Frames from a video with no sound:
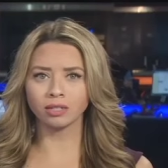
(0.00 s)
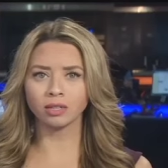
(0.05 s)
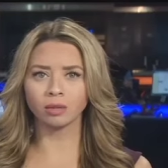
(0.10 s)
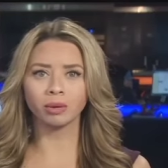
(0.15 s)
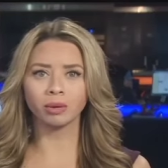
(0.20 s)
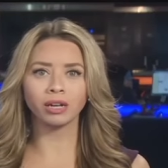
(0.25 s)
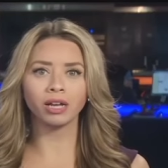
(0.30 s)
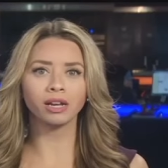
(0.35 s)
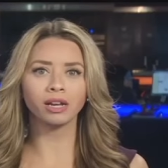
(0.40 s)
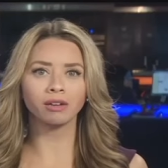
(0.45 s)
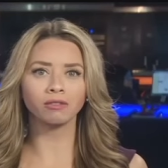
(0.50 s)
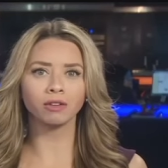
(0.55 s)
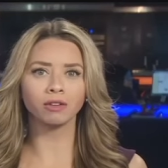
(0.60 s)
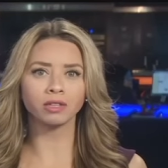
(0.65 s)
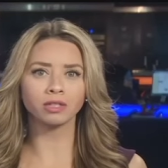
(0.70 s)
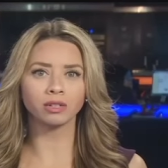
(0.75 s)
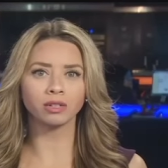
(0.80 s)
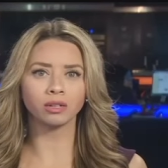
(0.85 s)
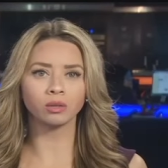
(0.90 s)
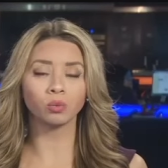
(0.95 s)
Tessa
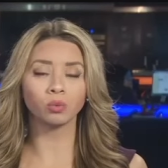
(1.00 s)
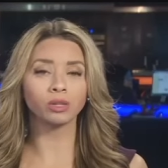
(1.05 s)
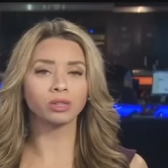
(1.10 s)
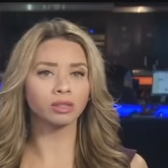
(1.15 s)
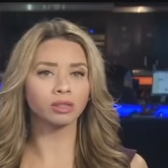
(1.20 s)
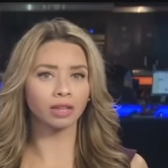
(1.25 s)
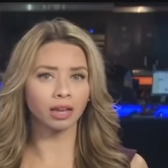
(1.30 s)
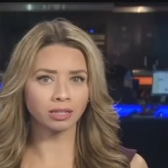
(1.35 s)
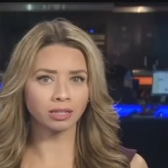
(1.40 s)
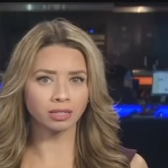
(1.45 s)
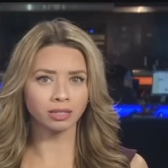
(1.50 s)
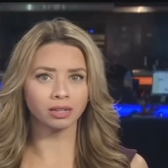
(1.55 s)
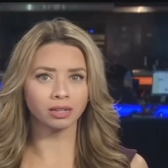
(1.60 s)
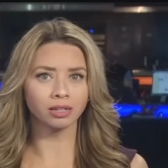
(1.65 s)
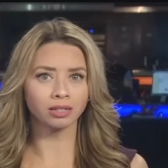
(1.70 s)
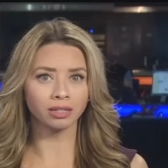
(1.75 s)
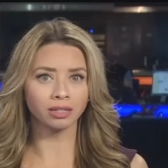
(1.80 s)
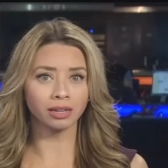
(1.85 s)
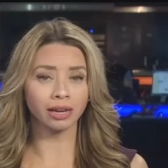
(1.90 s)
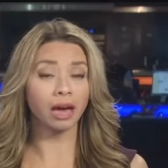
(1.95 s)
Barrera visited with
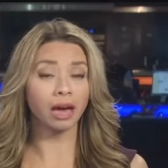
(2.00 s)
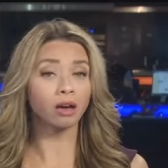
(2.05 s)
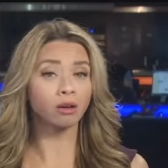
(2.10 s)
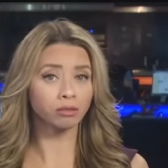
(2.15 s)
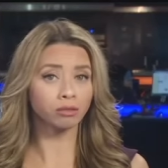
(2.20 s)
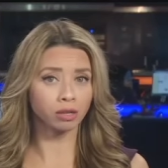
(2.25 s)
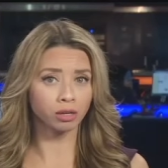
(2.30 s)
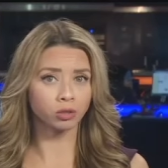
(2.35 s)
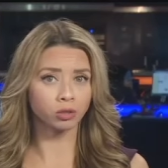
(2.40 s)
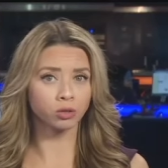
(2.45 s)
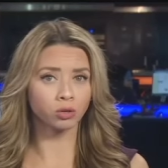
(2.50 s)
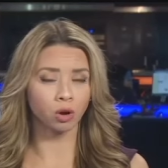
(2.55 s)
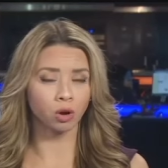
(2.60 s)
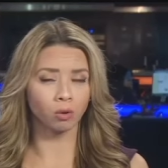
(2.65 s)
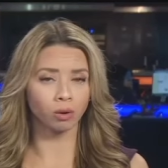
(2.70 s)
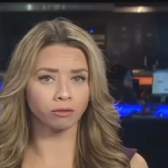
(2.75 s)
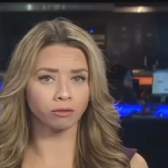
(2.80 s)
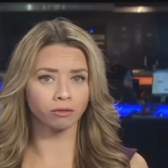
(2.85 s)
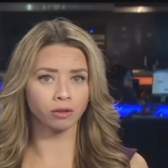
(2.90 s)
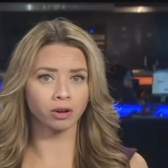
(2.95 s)
Leslie to see how things
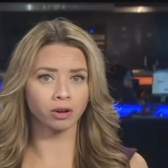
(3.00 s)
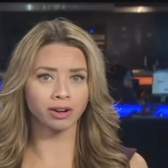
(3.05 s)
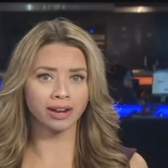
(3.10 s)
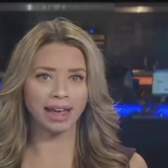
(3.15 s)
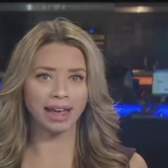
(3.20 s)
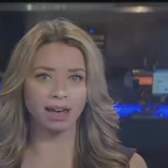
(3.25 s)
are going for her